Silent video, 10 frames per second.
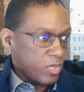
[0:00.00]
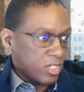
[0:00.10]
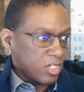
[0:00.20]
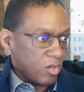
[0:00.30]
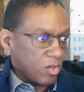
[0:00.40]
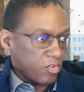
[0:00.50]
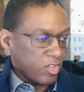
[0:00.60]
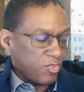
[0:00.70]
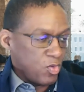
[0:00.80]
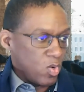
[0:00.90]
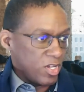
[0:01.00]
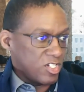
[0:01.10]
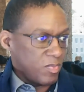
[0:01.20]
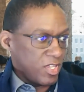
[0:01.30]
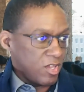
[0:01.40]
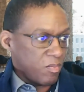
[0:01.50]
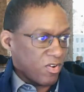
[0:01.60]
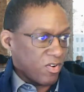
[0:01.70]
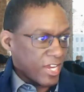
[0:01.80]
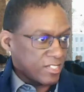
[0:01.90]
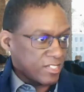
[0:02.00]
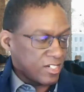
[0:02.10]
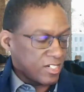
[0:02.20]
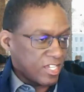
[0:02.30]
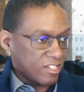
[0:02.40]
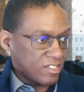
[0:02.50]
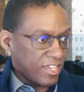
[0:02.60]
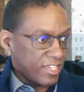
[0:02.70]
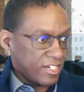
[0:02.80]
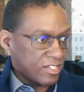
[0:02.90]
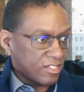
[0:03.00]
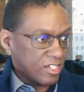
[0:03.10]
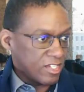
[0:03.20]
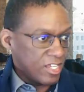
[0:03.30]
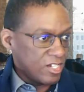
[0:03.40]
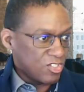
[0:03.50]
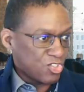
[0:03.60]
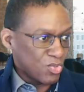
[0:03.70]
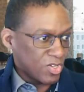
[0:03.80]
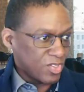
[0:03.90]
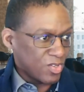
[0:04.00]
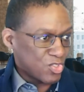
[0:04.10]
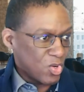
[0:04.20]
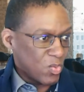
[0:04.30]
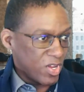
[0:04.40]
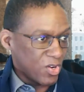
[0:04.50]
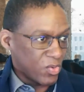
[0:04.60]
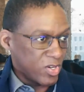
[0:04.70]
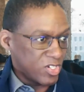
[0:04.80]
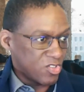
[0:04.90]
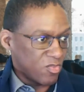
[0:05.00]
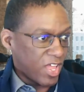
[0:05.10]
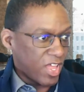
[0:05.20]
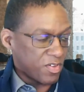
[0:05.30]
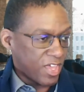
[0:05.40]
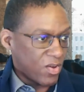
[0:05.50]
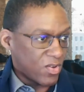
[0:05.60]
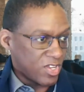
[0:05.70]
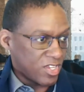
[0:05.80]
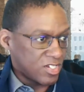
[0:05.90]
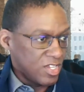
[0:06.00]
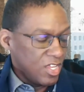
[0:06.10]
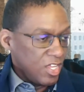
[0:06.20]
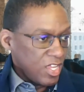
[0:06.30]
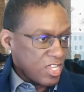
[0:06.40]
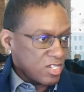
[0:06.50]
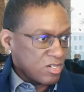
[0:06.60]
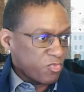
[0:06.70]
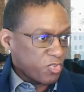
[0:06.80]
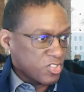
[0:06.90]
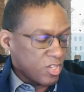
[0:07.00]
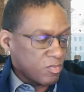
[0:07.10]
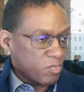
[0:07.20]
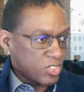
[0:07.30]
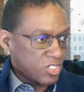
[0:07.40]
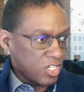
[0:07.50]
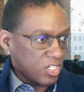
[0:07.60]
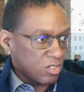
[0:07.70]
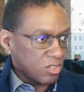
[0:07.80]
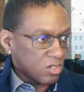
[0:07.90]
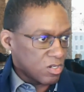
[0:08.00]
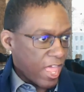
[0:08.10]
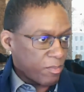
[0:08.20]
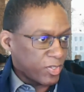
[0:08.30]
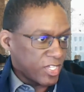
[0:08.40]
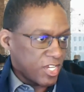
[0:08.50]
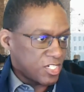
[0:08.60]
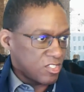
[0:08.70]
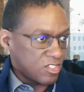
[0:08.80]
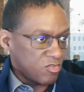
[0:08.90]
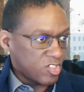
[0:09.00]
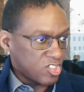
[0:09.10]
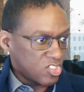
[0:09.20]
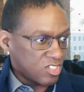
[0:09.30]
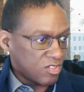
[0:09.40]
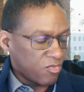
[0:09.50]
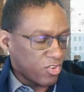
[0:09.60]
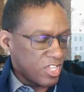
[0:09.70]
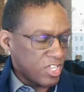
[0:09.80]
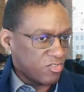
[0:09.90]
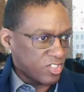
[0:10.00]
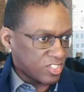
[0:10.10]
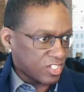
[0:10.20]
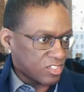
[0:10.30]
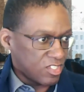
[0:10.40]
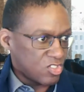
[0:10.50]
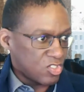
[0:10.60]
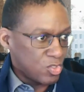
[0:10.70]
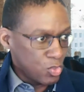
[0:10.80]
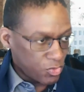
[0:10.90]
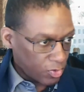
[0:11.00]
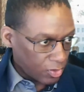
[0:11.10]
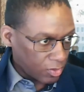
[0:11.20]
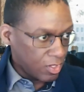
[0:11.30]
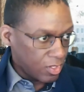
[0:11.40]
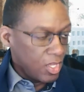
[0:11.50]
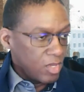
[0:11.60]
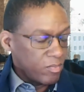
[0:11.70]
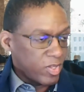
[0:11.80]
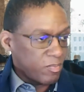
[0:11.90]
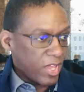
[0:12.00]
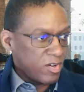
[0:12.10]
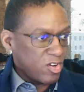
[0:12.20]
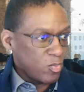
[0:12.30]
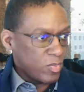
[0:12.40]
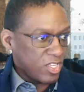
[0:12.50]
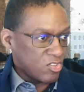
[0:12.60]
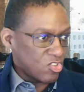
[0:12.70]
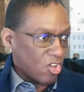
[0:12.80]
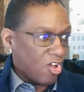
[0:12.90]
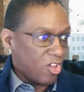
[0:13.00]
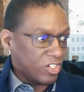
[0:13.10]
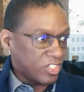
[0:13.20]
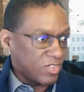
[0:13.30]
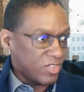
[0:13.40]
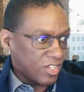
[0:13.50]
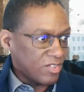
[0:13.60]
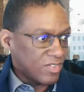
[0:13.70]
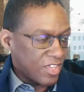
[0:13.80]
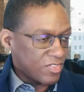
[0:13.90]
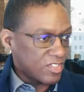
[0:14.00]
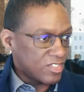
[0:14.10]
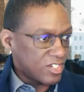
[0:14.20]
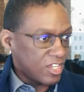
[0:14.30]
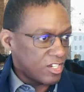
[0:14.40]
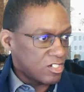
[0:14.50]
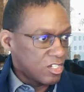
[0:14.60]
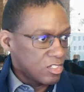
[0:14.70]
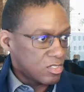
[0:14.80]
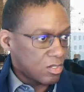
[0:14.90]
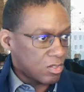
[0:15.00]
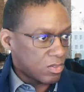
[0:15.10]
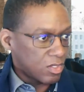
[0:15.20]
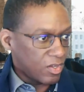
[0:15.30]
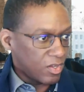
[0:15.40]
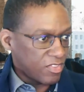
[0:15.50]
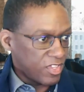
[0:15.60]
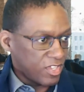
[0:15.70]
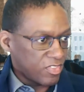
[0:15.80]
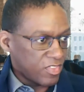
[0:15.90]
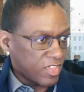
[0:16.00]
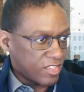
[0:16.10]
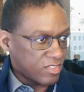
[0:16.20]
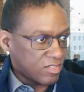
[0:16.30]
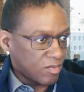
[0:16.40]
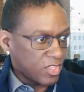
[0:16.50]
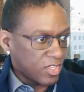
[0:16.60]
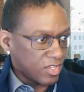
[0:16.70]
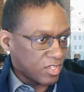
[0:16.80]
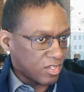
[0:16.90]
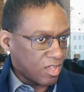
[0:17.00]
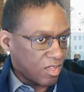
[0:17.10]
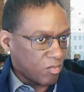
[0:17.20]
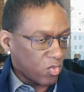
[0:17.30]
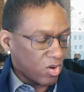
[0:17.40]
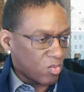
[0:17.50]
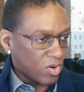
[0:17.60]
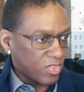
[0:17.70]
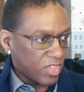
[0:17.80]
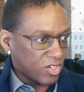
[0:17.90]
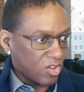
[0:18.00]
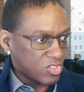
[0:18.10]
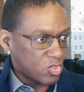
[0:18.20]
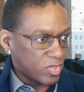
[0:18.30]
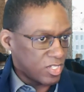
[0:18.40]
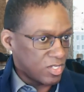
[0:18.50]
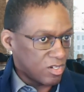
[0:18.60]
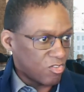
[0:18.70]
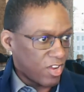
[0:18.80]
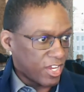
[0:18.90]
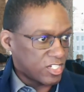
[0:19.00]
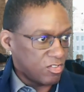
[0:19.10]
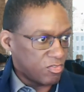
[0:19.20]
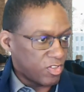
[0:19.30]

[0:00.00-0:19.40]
But if you wanted to be a practicing data scientist in industry, there's no way you're going to survive without it. And for some particular applications in physics, it's useful, but by no means all, even at this stage. So like, I think that that's something where that could also be an attractive